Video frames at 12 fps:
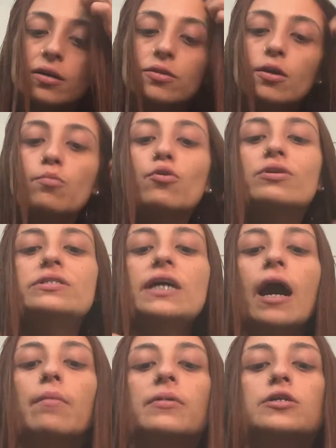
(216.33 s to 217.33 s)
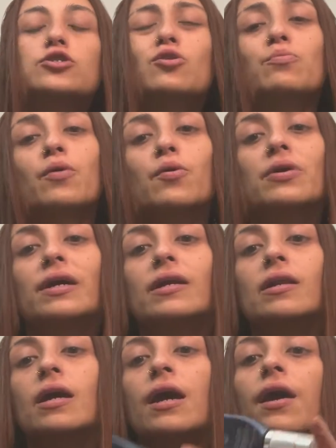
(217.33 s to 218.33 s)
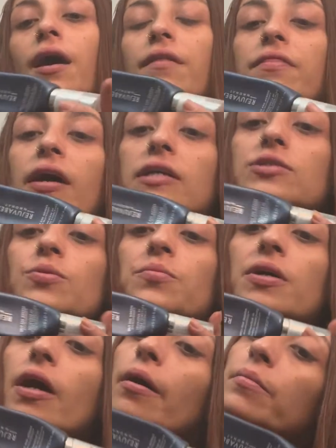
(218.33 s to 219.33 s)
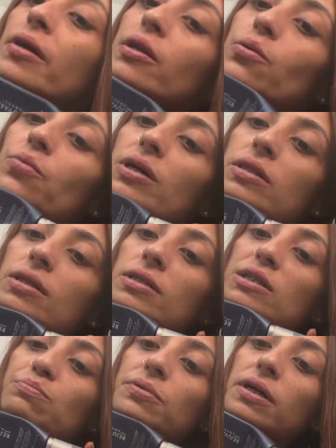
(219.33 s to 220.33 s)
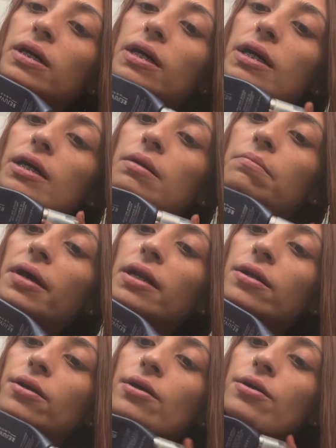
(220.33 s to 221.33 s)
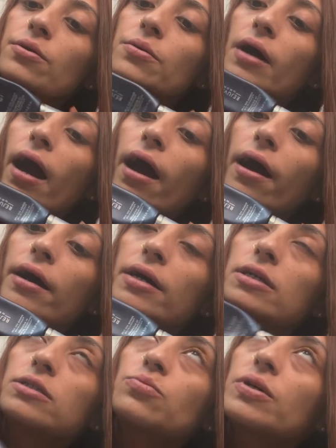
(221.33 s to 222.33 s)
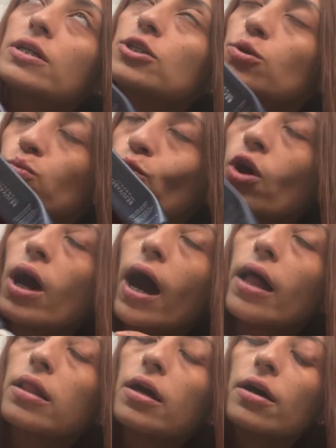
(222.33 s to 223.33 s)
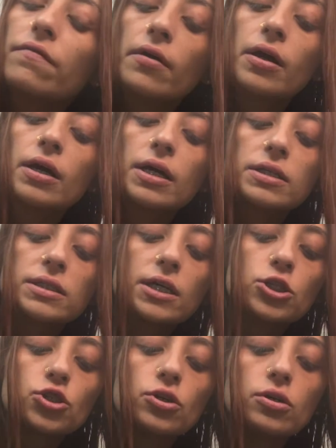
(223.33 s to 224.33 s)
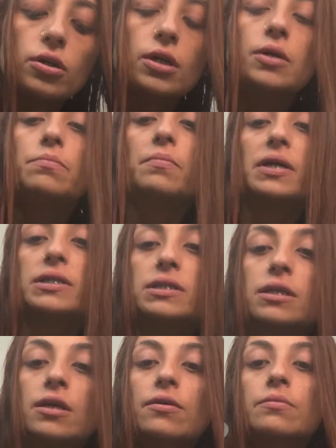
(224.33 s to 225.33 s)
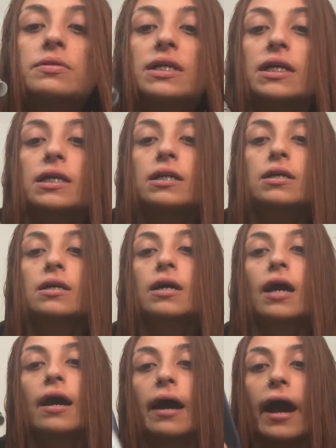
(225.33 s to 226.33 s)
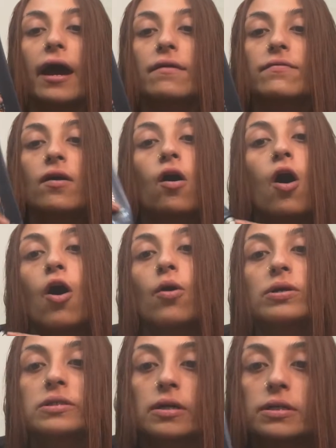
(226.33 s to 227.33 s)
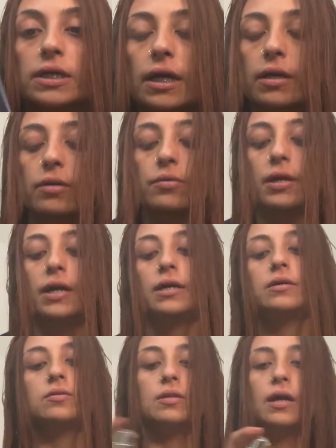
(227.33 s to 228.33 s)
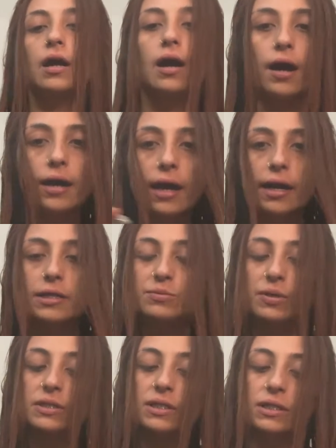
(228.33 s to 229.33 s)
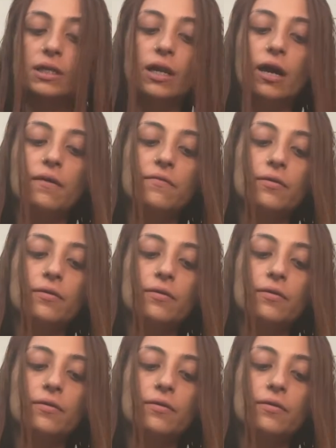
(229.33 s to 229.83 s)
They're more damaged or broken. And that's when we come in with the split end mender, you guys, which I love. Essential, must, need, have, always on deck, okay? Like, I can't express this enough.